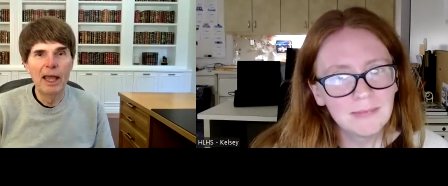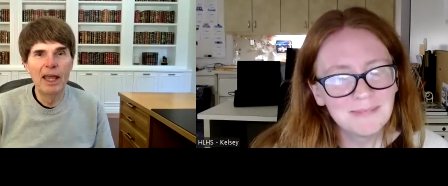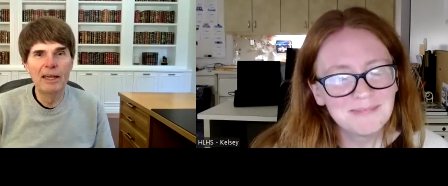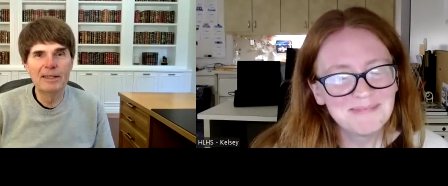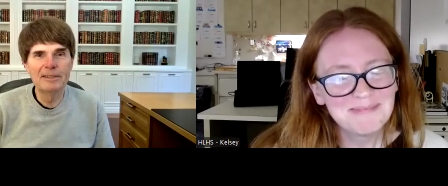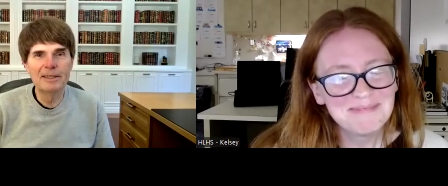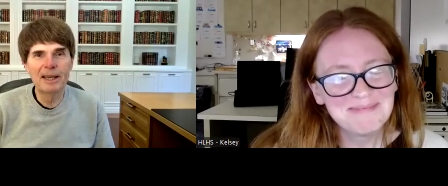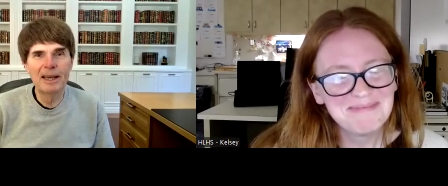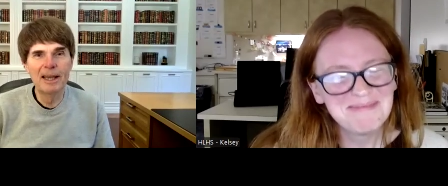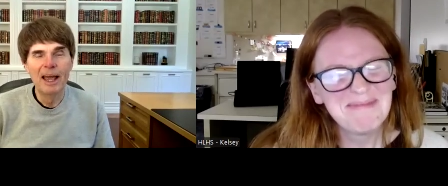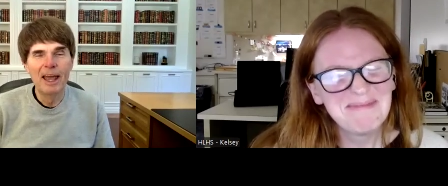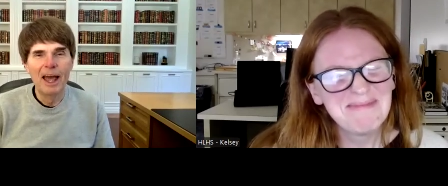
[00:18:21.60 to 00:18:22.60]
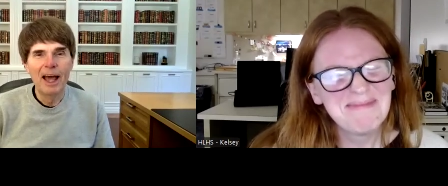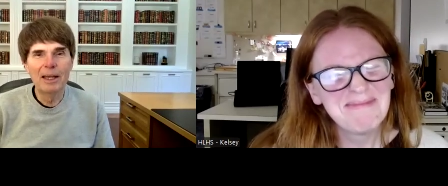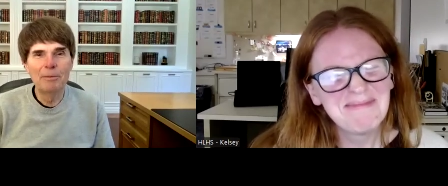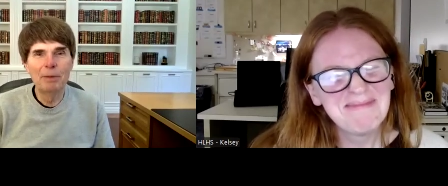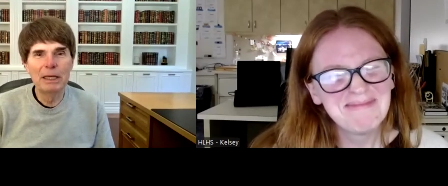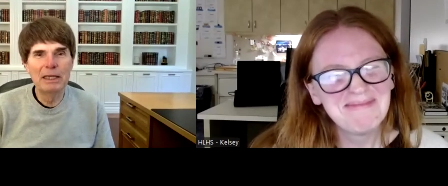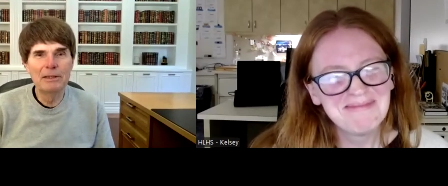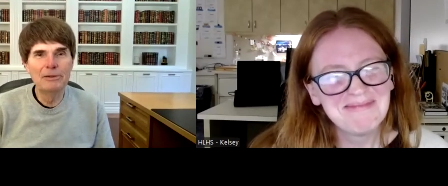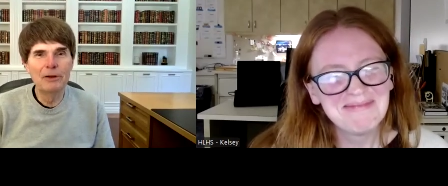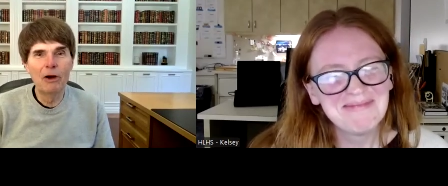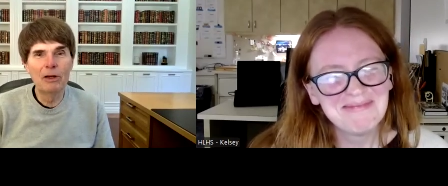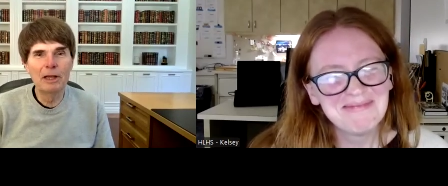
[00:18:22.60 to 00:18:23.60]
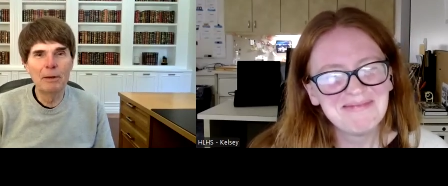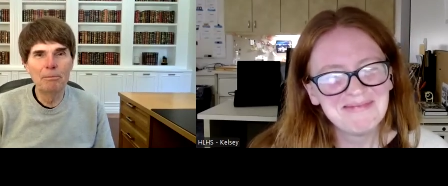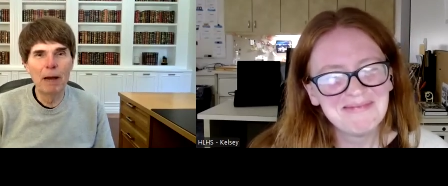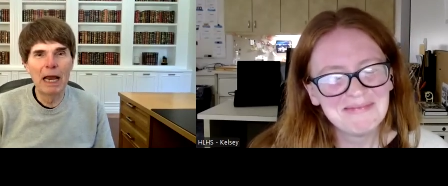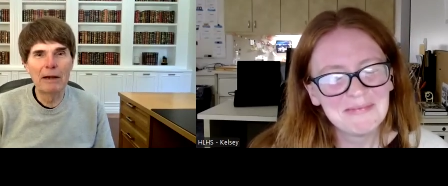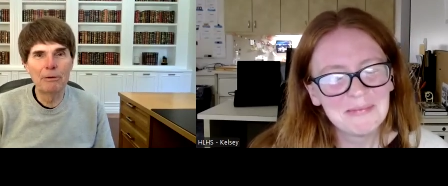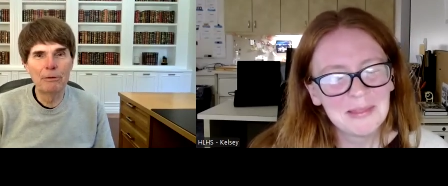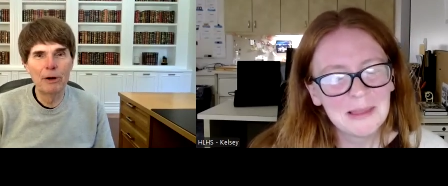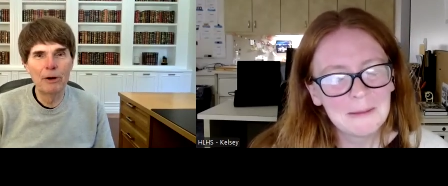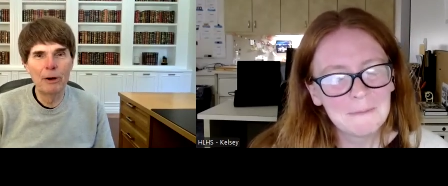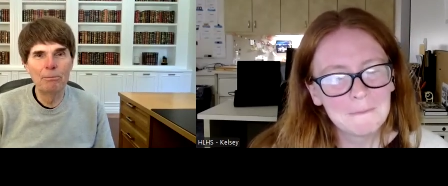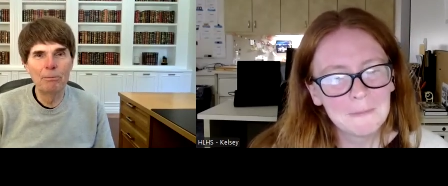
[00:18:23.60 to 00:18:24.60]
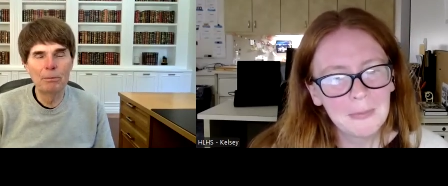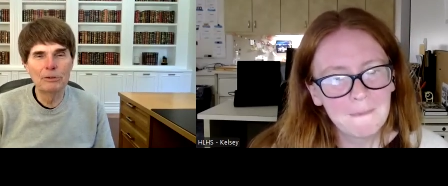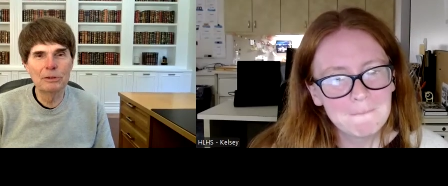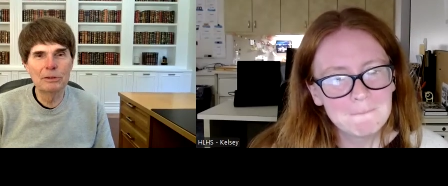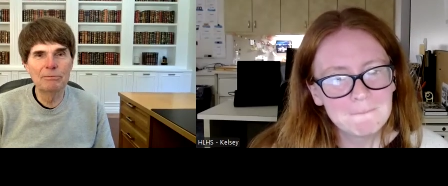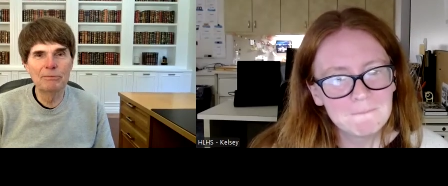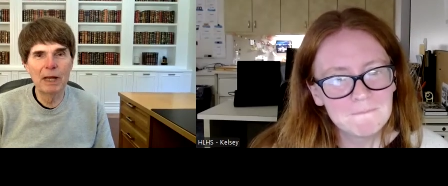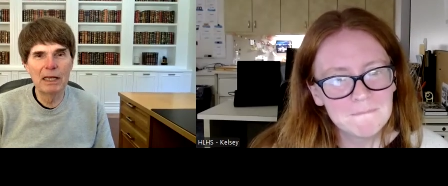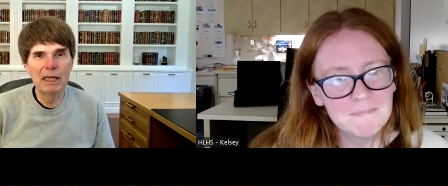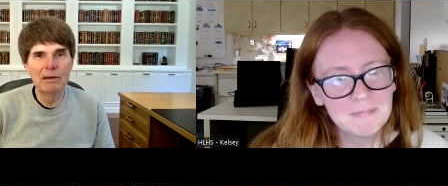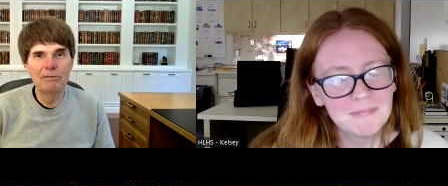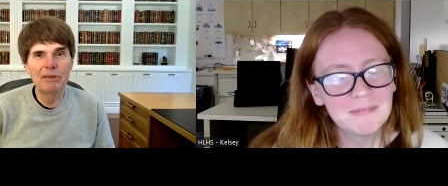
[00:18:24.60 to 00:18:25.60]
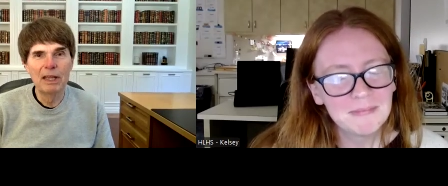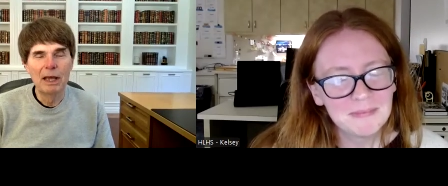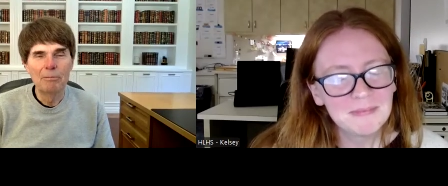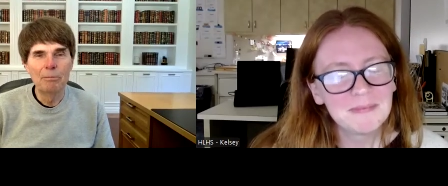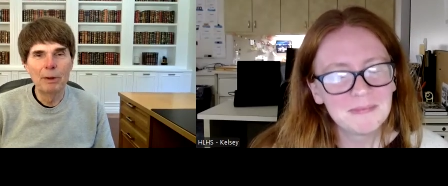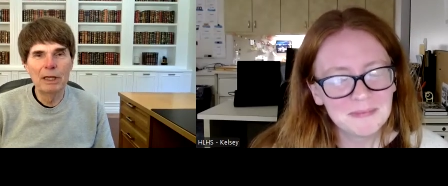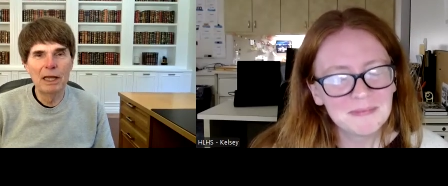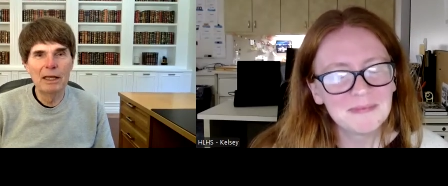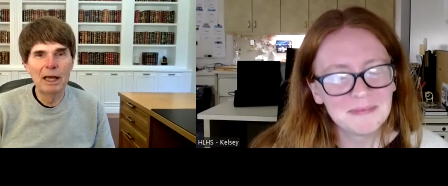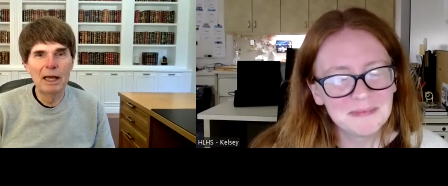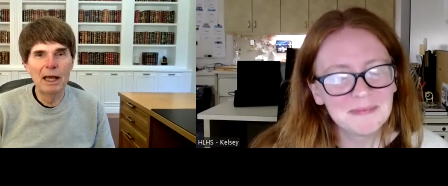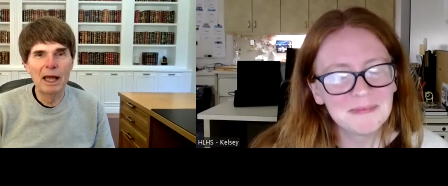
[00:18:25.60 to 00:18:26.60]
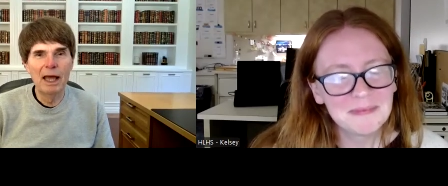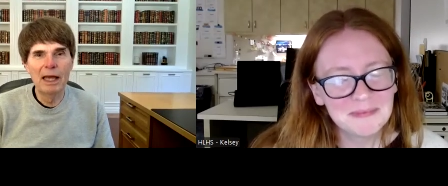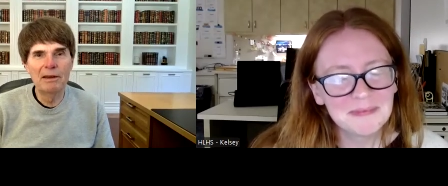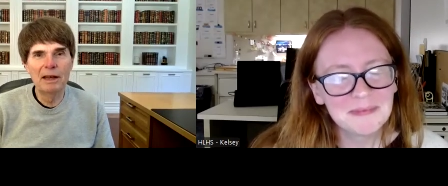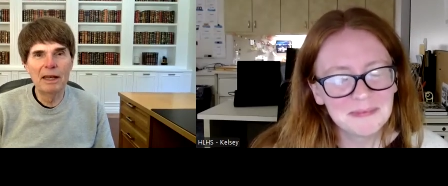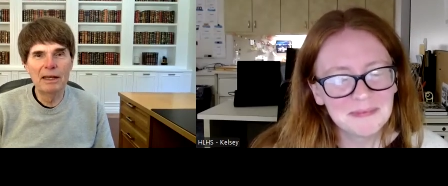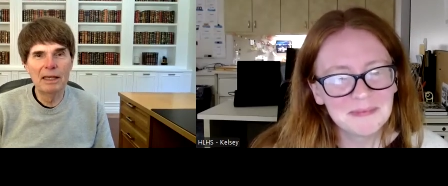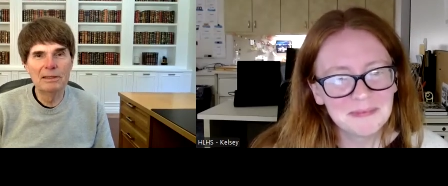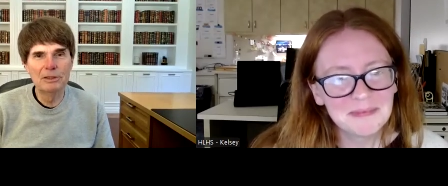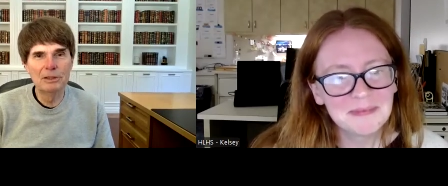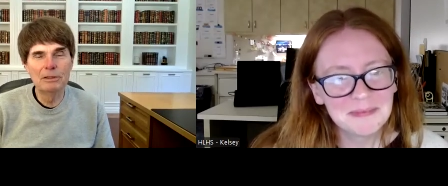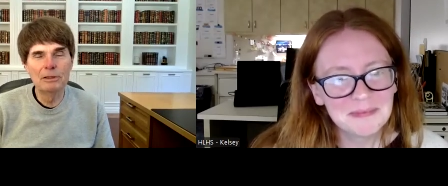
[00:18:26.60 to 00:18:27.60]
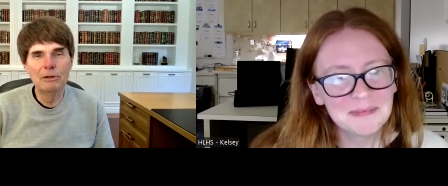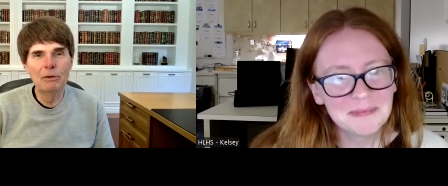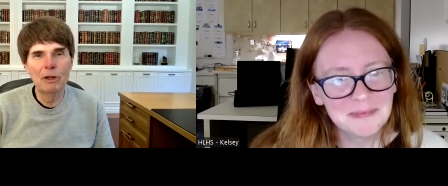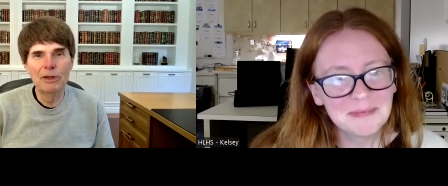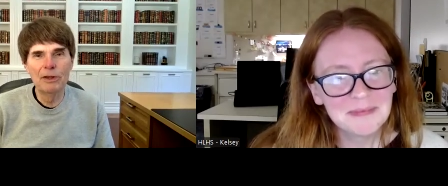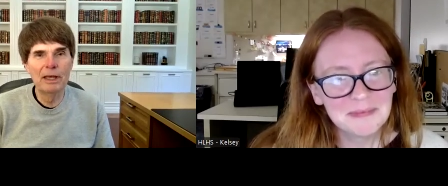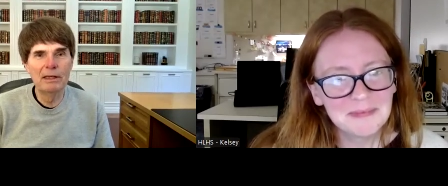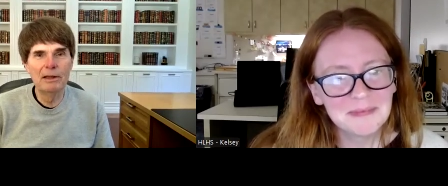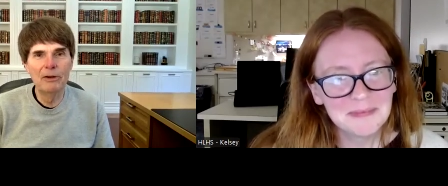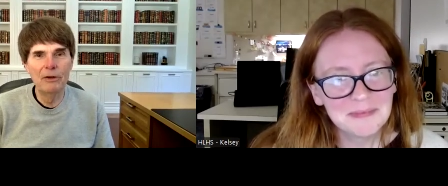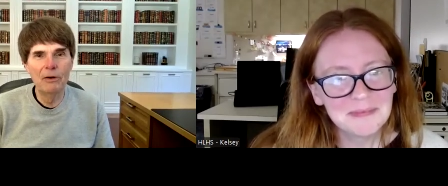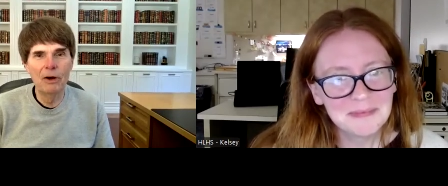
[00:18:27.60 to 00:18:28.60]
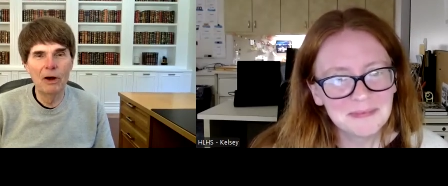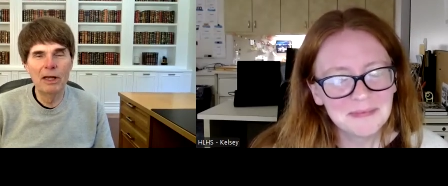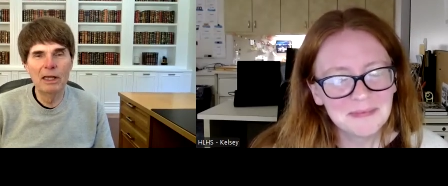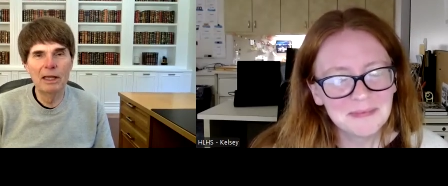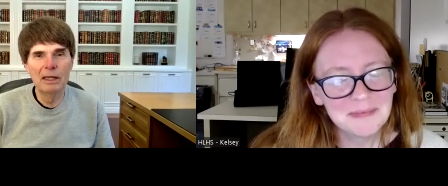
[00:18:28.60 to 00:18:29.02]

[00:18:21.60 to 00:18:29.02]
Speaker 1: And uh, I had been a dog admirer most of my life, but uh, hadn't, as an adult, had a dog.